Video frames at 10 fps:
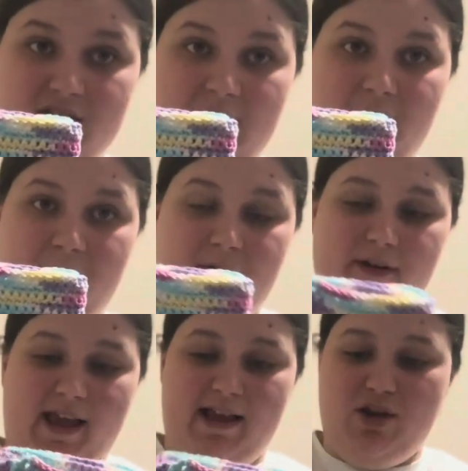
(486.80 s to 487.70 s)
if you feel
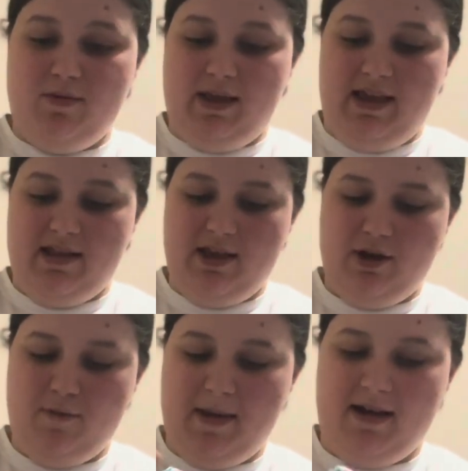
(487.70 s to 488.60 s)
like you need
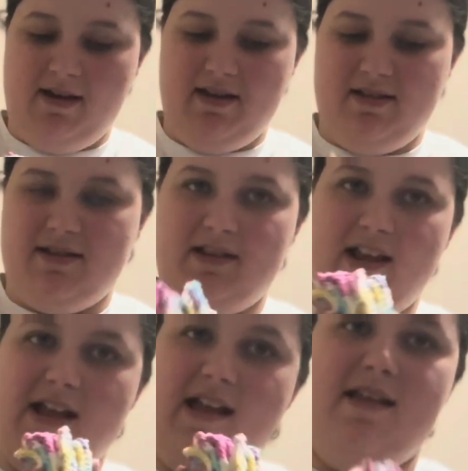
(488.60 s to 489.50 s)
to, because
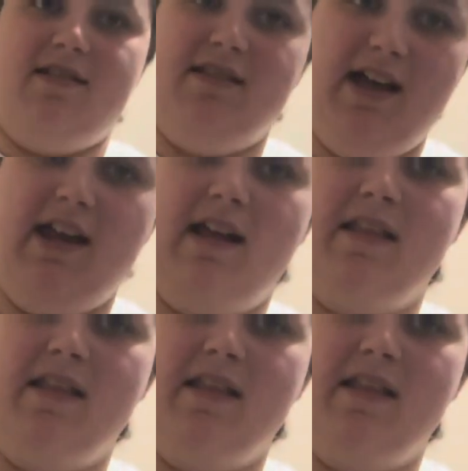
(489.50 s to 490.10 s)
it's not a